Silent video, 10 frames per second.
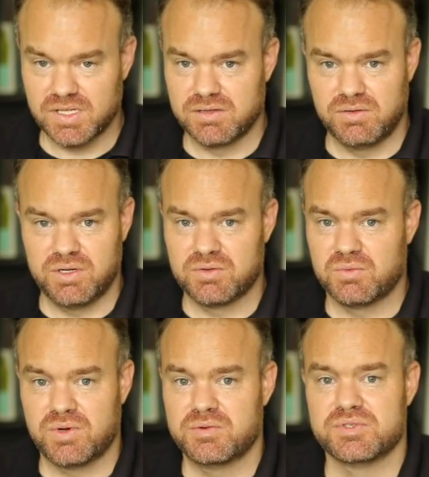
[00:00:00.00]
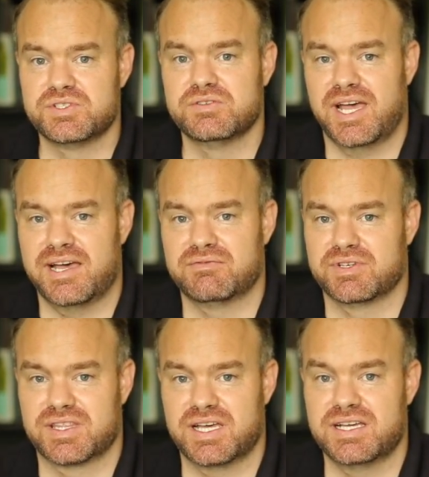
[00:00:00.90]
"Lord, what would you have
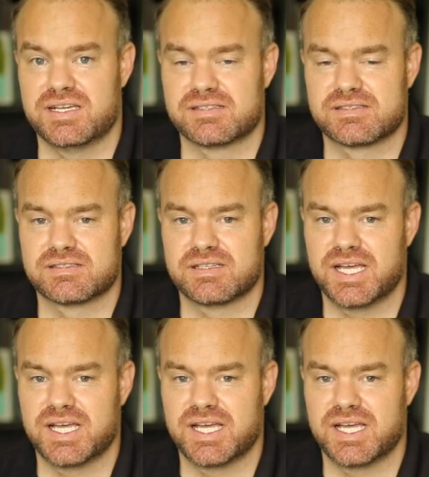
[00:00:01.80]
with us?